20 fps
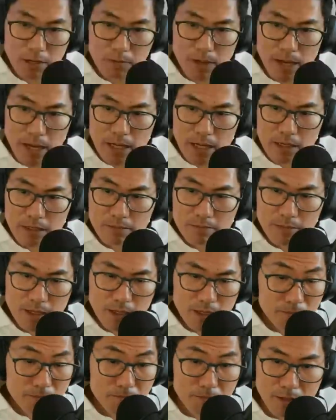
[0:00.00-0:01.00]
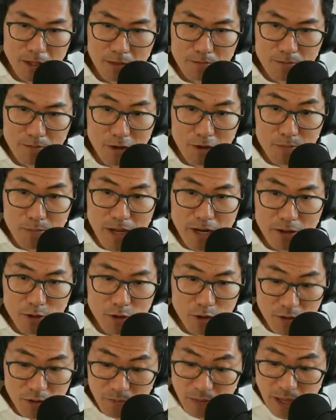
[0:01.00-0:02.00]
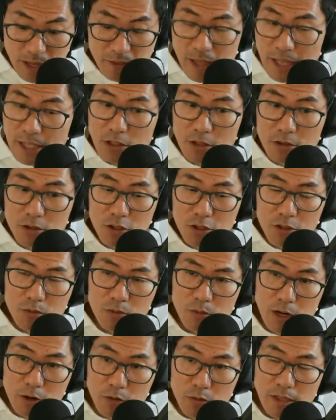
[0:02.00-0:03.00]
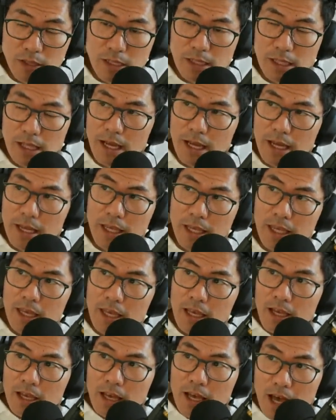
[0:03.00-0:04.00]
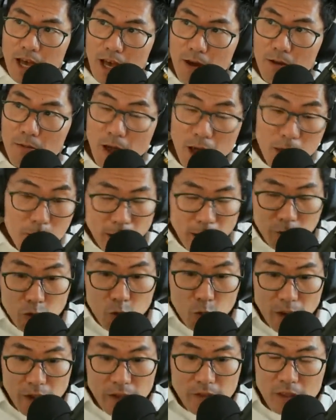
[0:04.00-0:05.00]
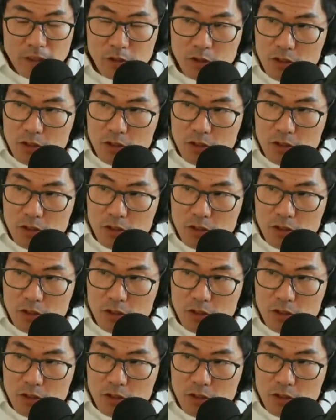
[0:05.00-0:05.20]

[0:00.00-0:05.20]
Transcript: bad. Not bad at all. And that's also what I really like about the way that you